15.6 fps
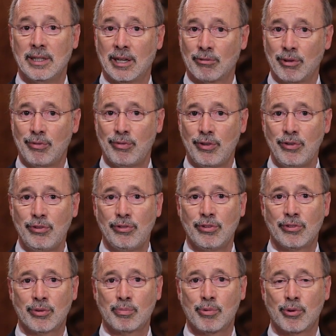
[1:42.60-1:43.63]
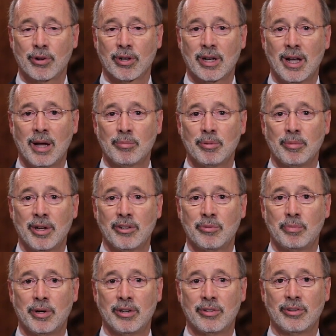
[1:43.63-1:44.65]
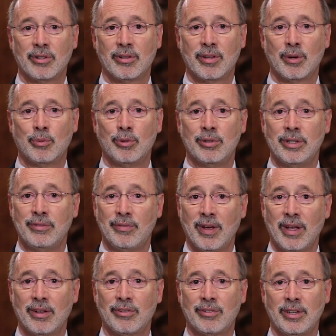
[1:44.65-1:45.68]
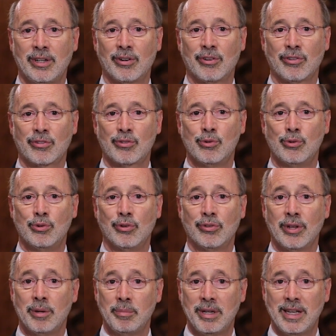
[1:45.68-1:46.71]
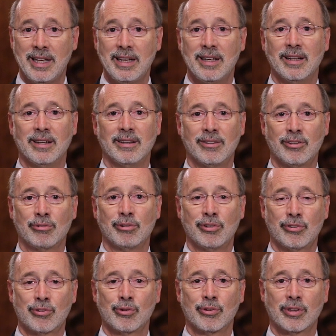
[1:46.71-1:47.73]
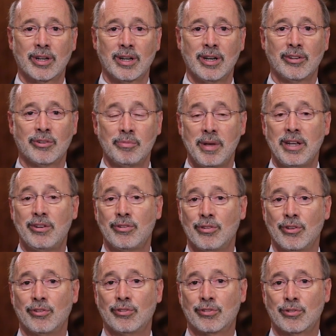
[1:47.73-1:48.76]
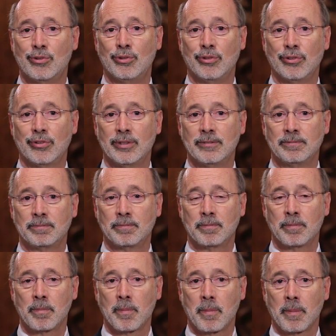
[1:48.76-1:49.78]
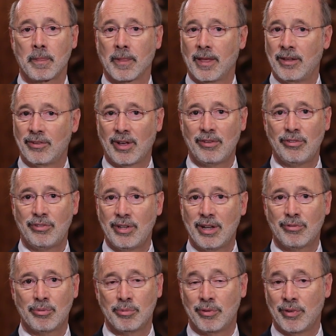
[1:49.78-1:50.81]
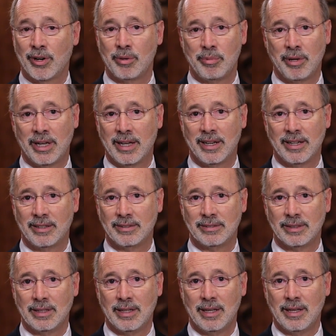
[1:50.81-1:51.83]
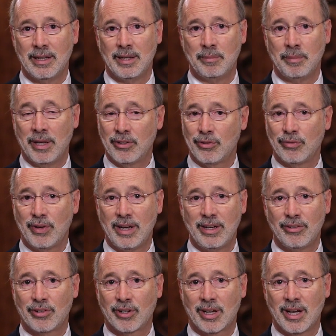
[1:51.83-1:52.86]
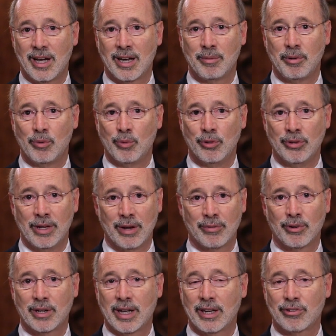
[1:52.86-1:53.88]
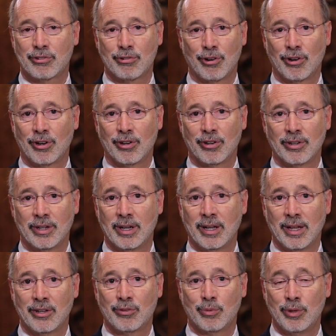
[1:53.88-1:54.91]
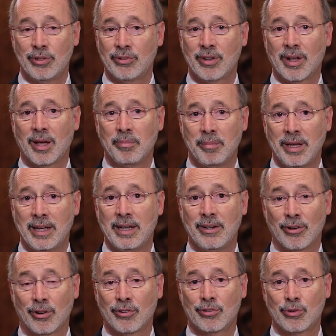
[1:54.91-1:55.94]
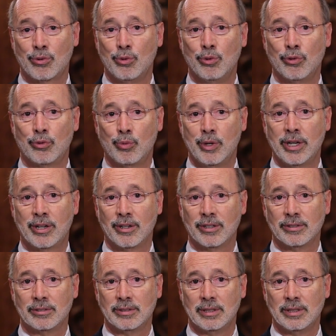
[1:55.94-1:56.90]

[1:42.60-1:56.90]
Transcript: and refuse to support a compromise budget that will invest in our schools and begin to restore the cuts made to those schools. As I've said from the very beginning, Pennsylvania's economy will never get stronger unless we stop making our schools weaker